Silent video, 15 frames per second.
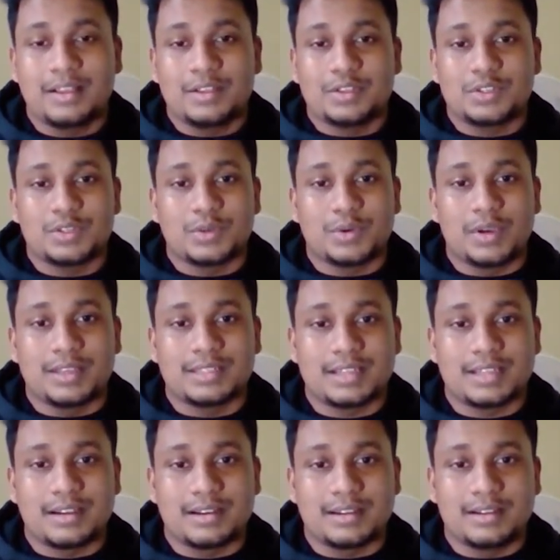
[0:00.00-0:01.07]
So I
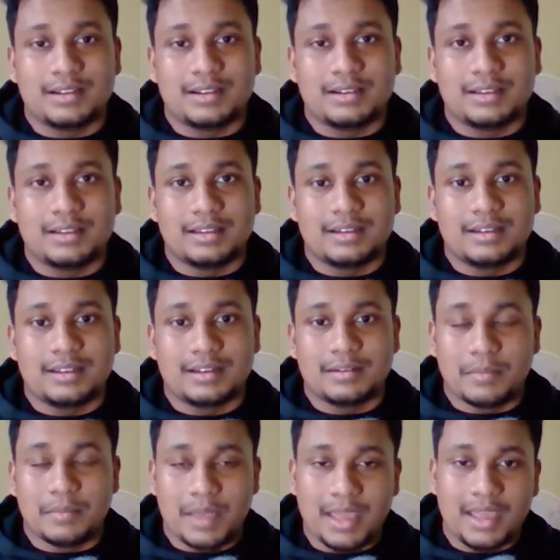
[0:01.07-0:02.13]
started it
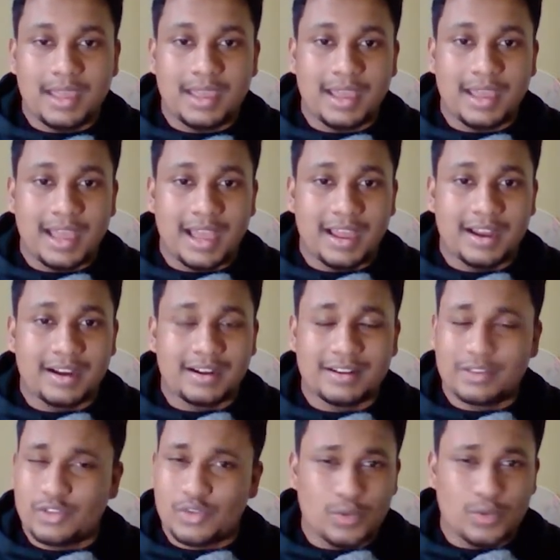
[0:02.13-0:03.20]
in May,
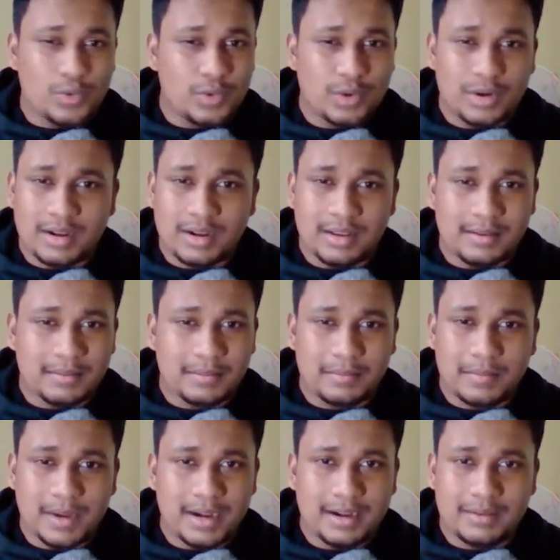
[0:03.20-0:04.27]
and June,
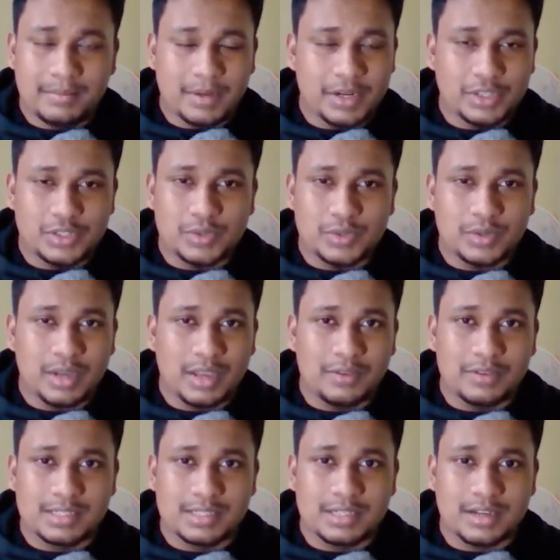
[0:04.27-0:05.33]
mid-June, I
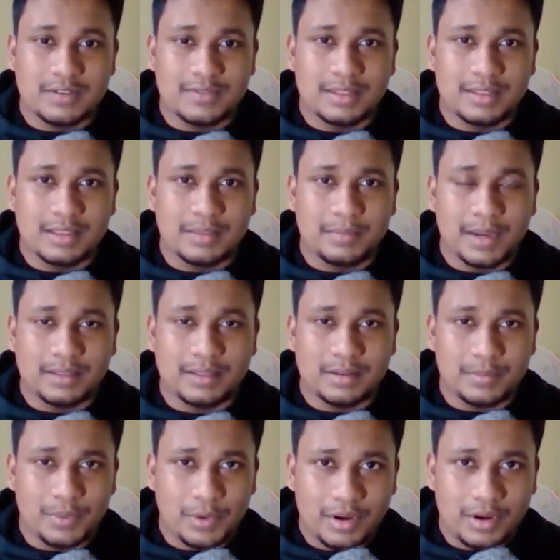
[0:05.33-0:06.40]
was done with the
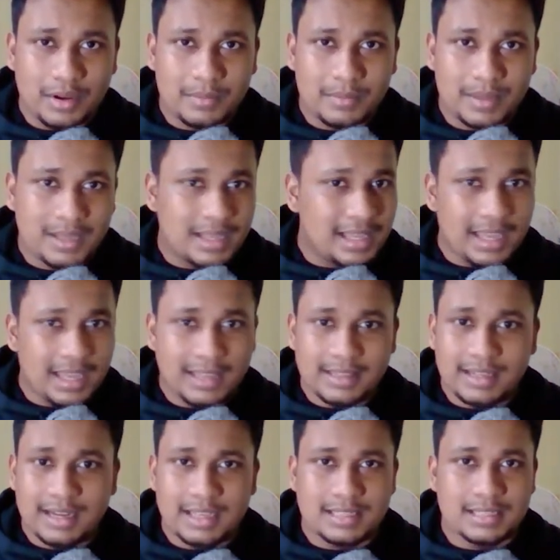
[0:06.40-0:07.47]
Python program. And
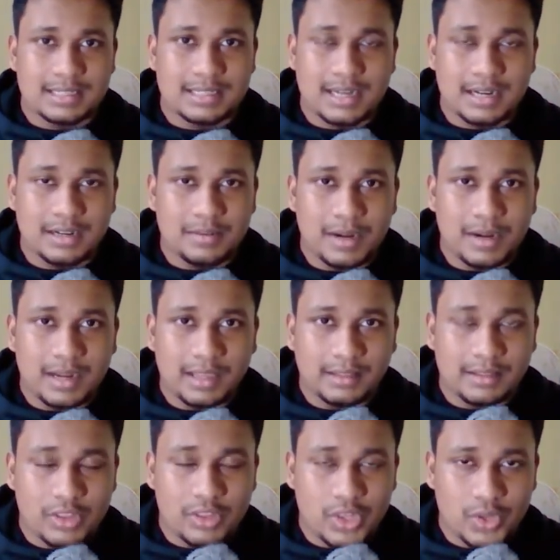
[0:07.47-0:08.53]
then I just started building
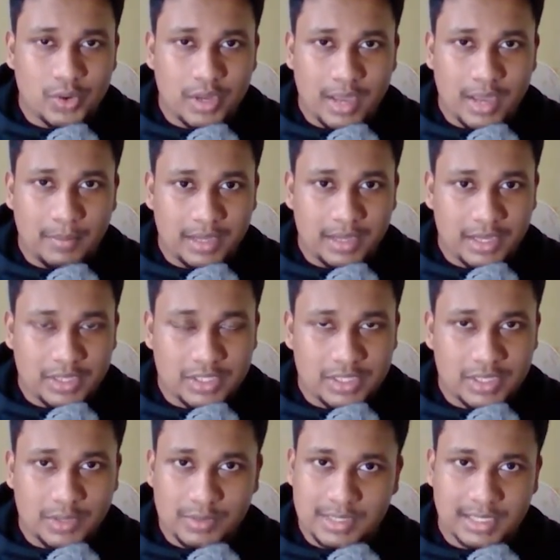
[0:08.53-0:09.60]
the GUI
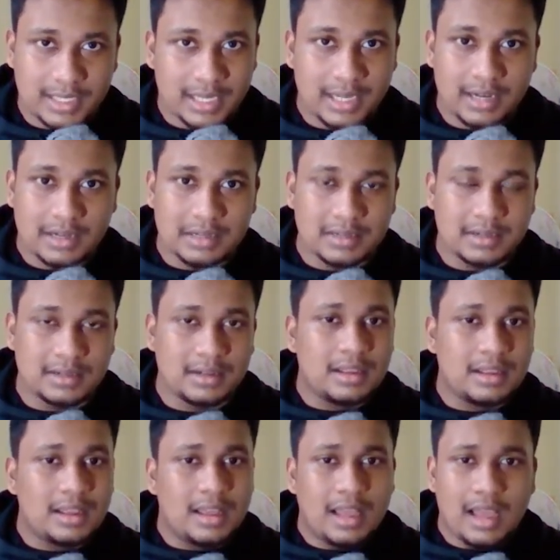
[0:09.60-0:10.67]
application using tkinter.
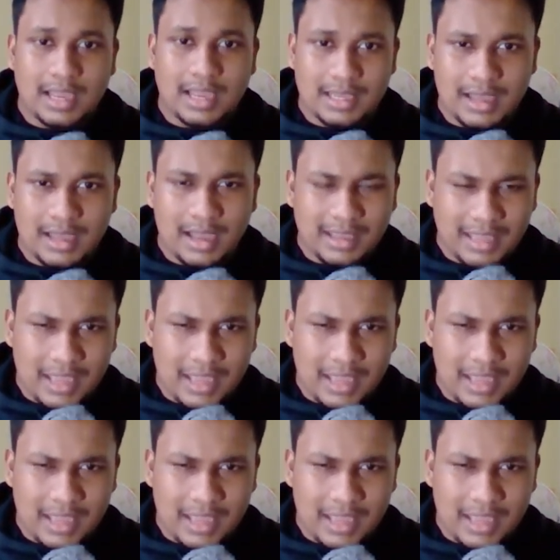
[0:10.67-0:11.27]
I